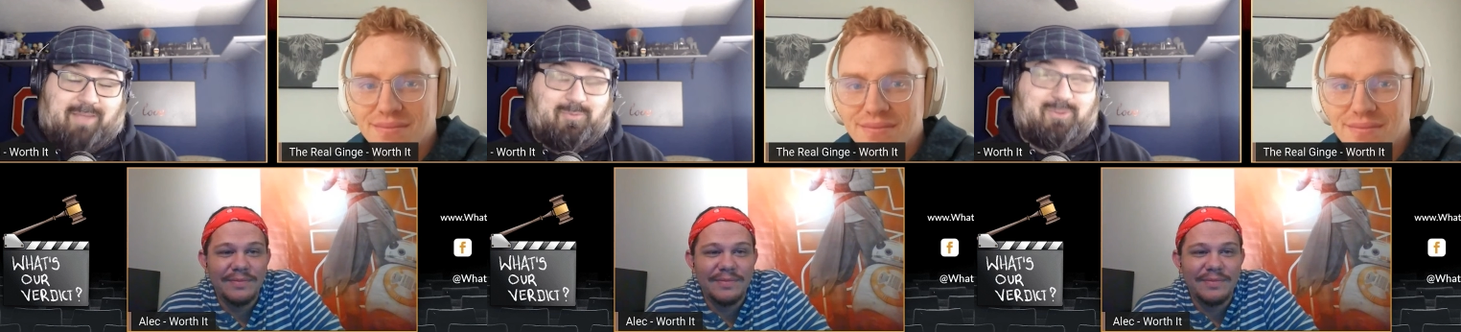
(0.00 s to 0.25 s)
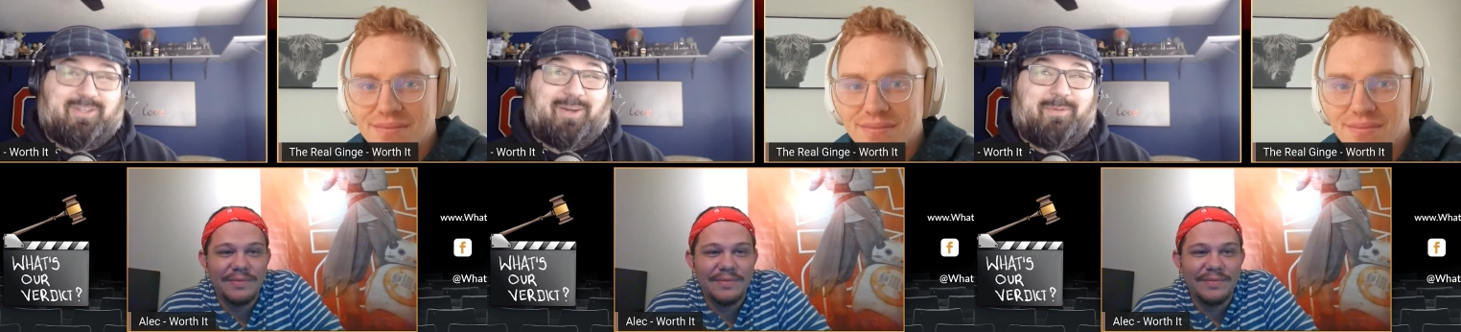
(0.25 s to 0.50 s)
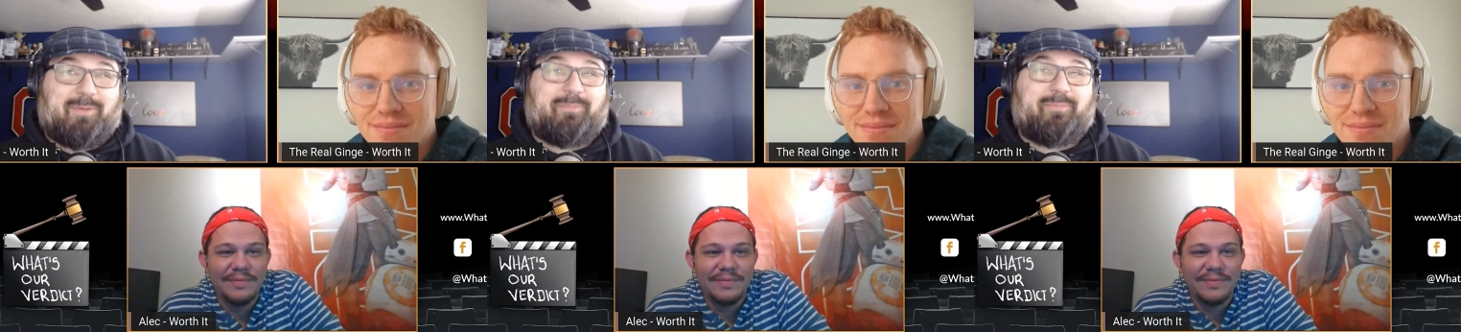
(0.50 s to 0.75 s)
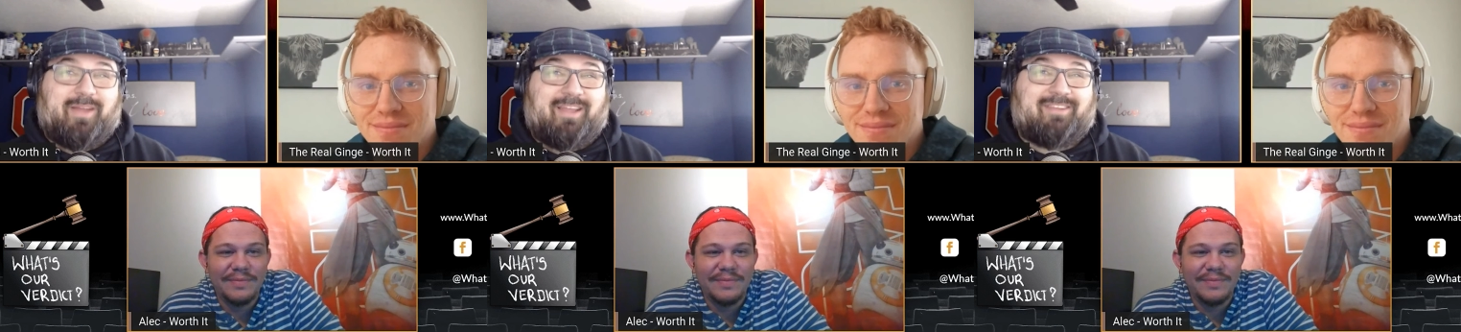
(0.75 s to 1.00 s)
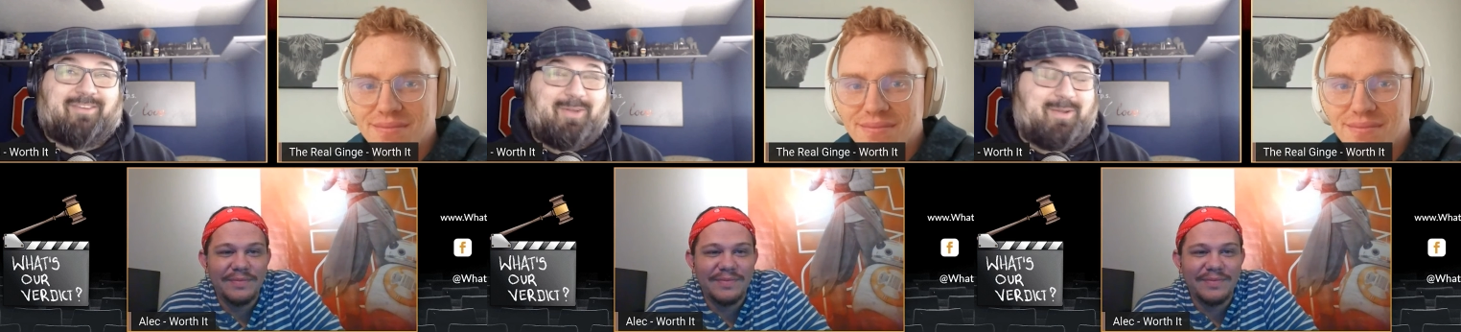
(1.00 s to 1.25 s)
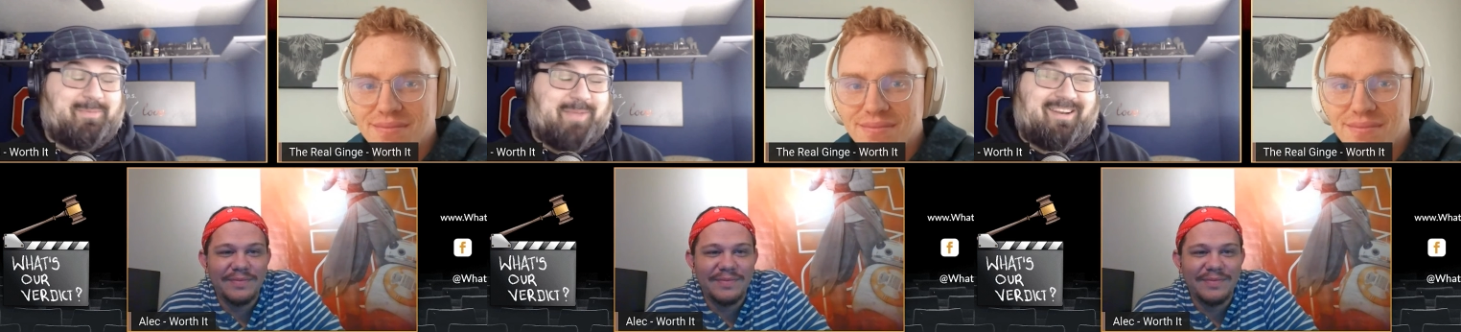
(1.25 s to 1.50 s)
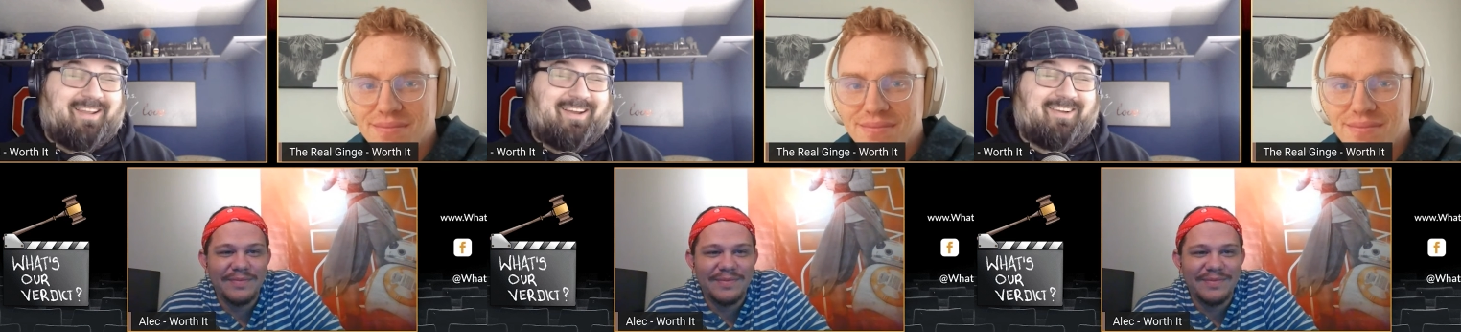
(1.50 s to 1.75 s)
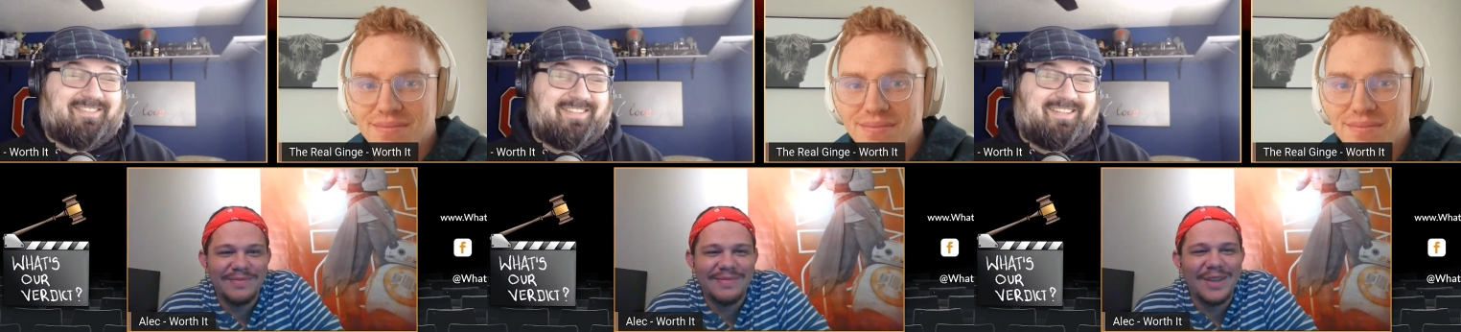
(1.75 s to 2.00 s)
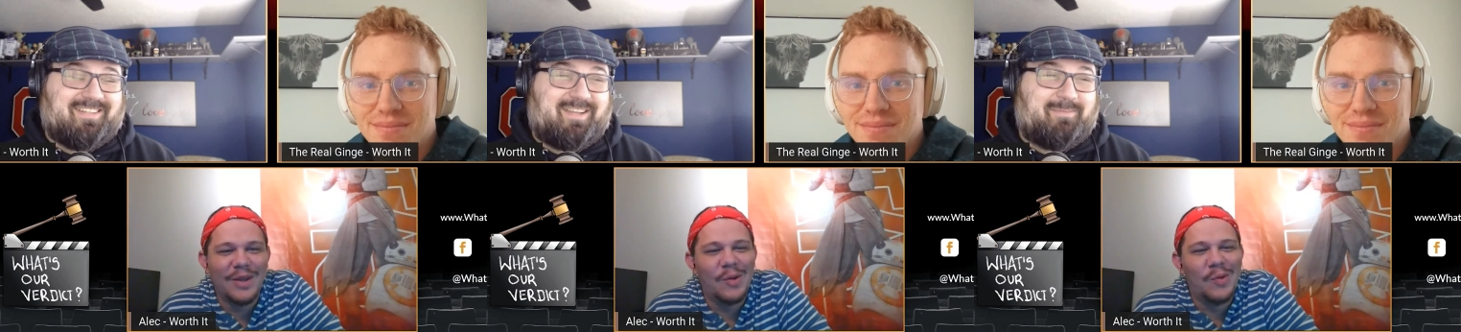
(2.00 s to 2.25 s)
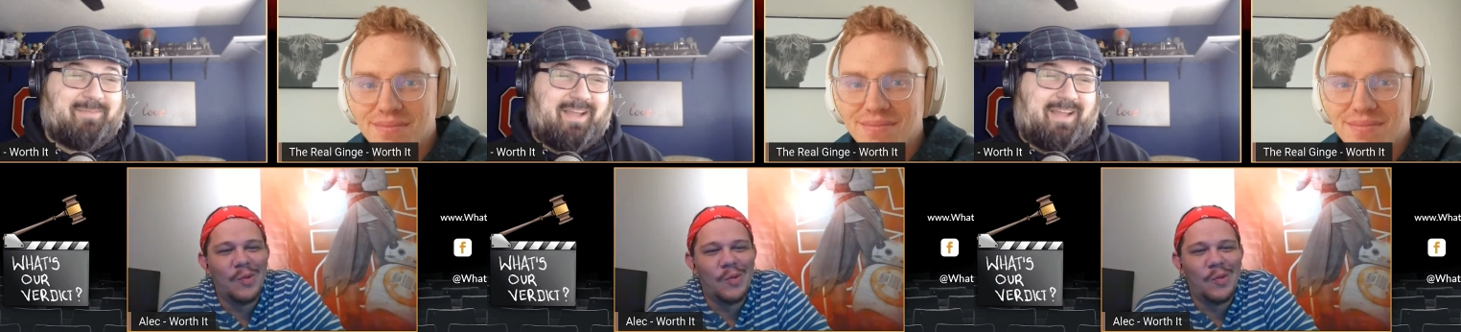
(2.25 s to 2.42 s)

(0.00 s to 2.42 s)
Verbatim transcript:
Speaker 1: we'll talk about Antonio Banderas in the deep